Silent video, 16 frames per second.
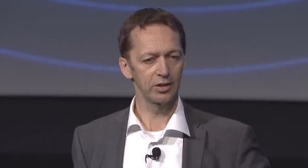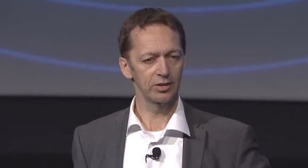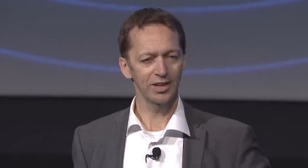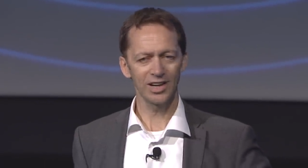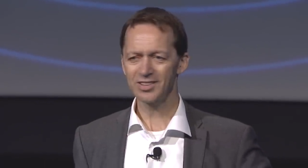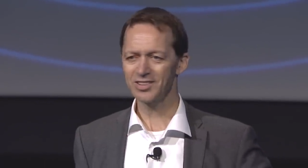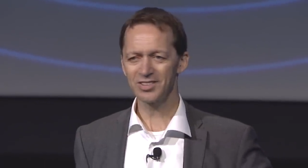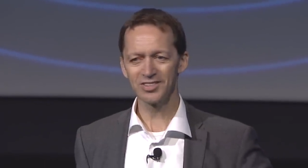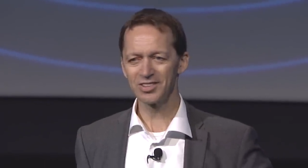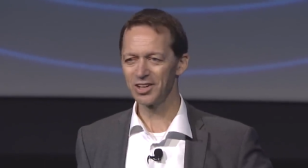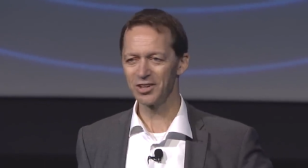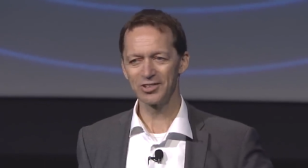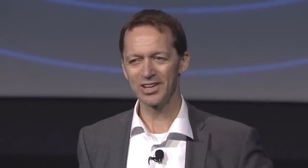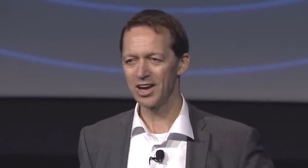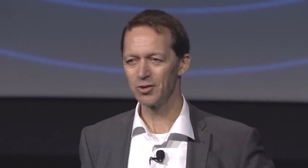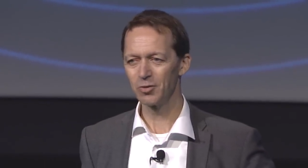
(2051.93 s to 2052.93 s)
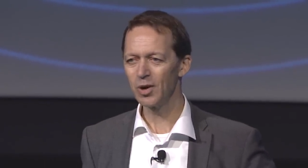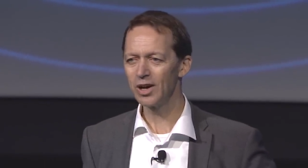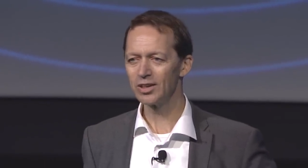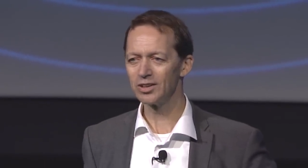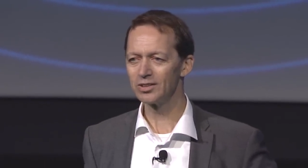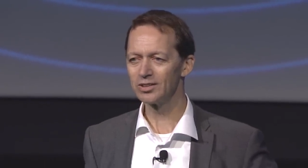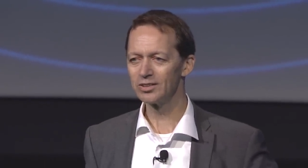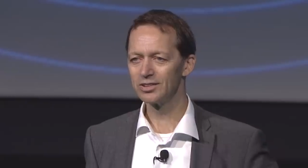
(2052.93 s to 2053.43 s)
That doesn't go down
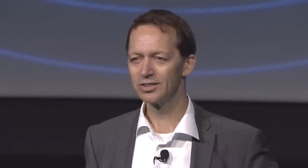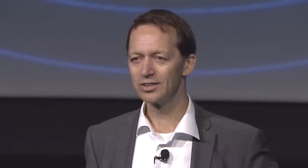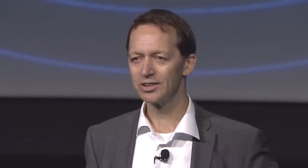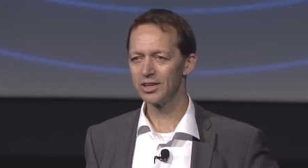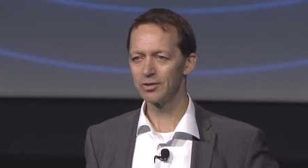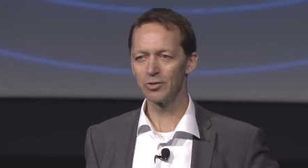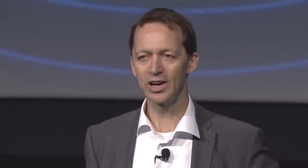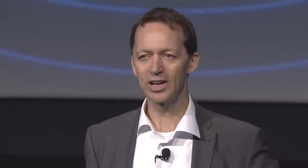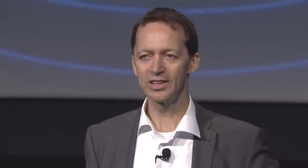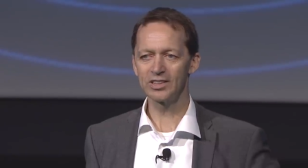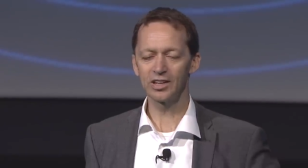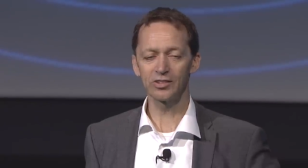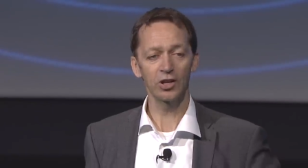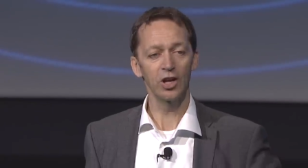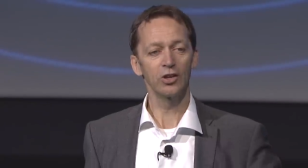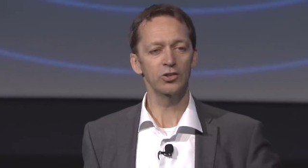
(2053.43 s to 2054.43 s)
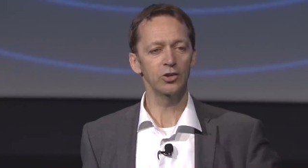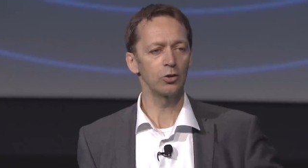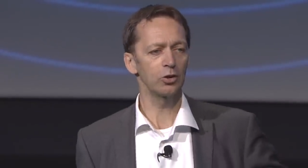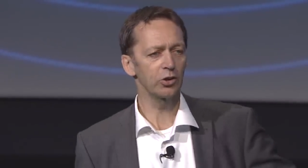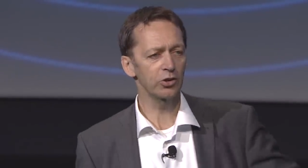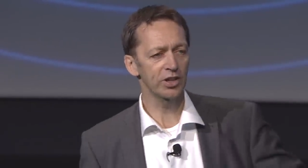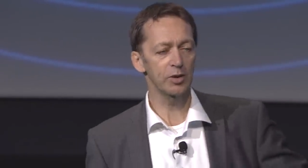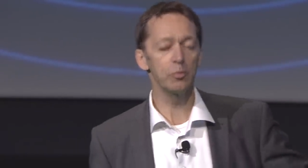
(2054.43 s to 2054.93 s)
well. It rarely does. So a
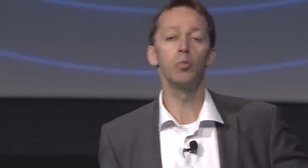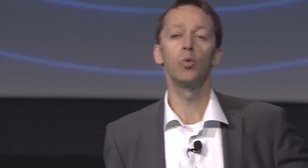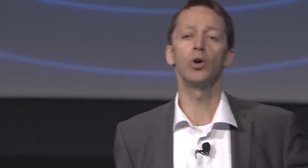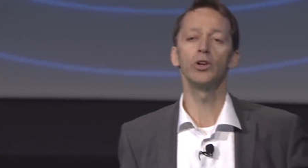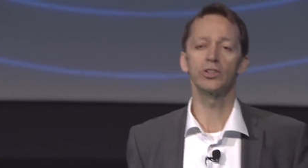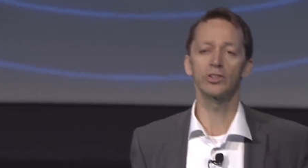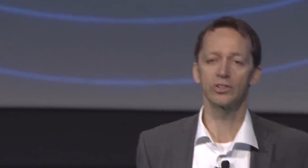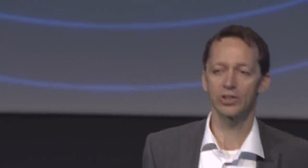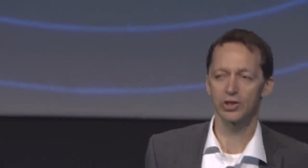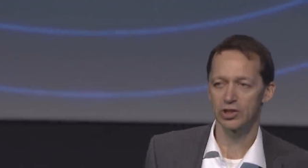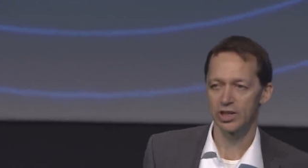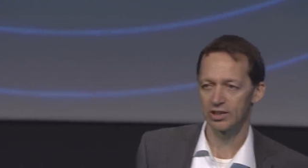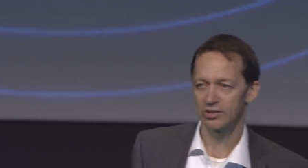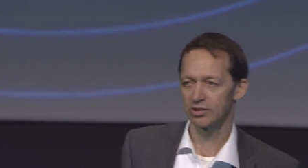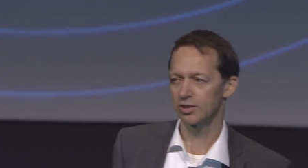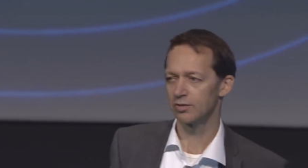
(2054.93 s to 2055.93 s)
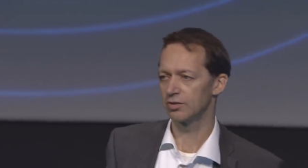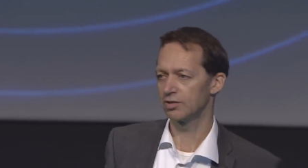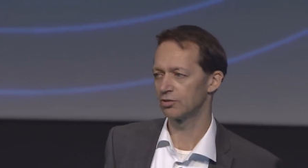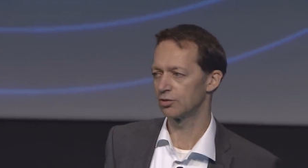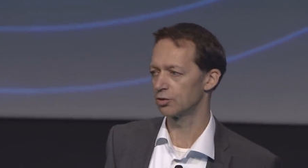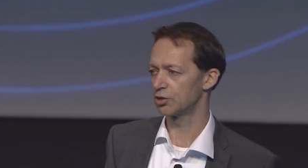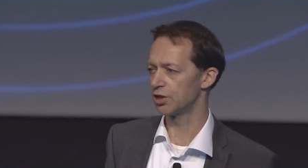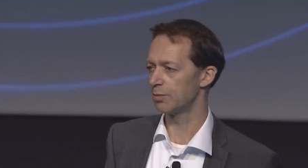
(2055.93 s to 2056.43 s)
lot of them want the shared services
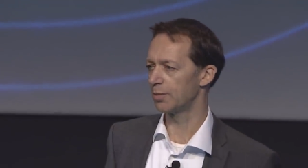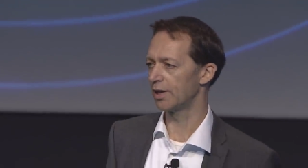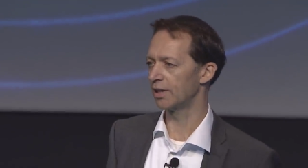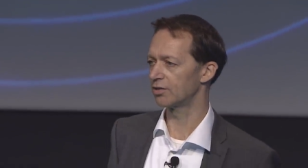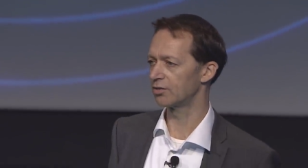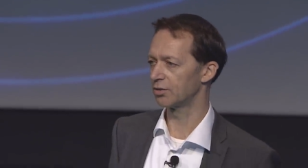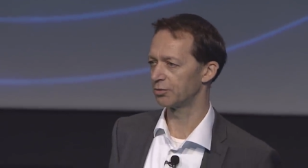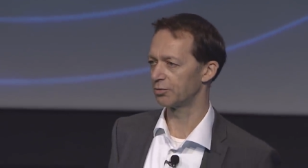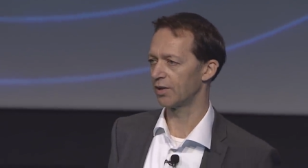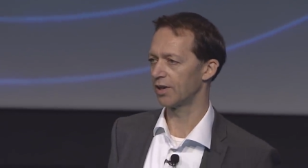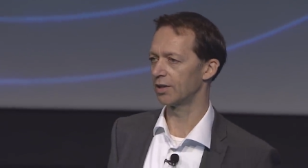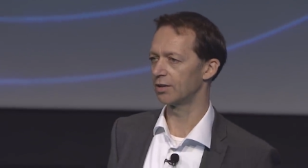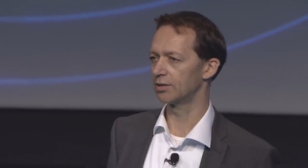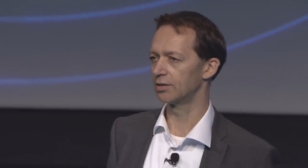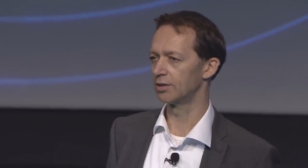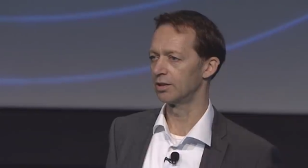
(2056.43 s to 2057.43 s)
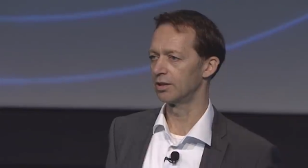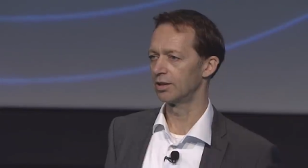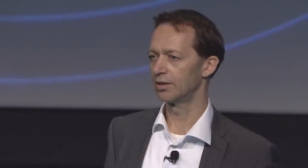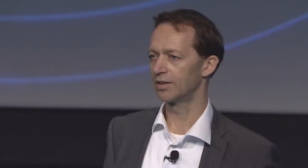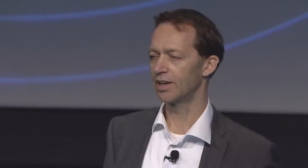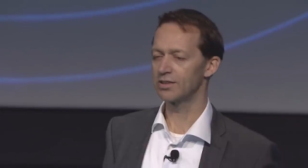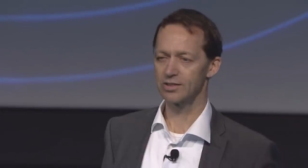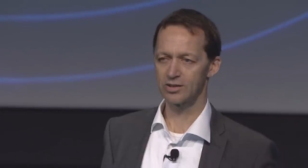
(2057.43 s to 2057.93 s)
or GBS to fail.
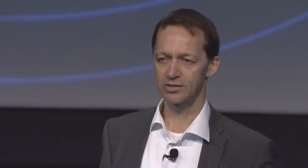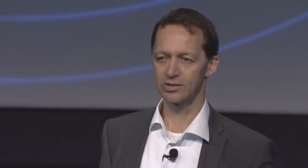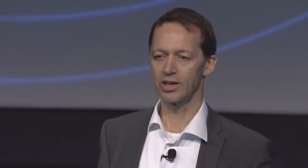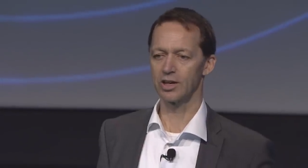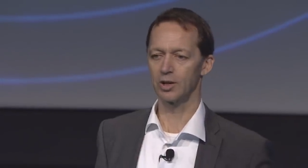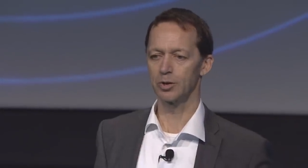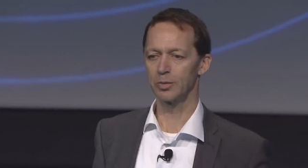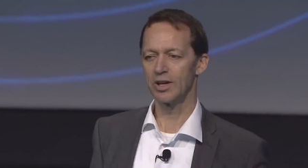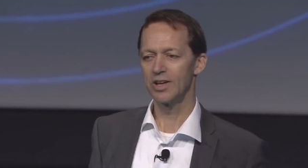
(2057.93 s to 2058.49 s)
That doesn't help.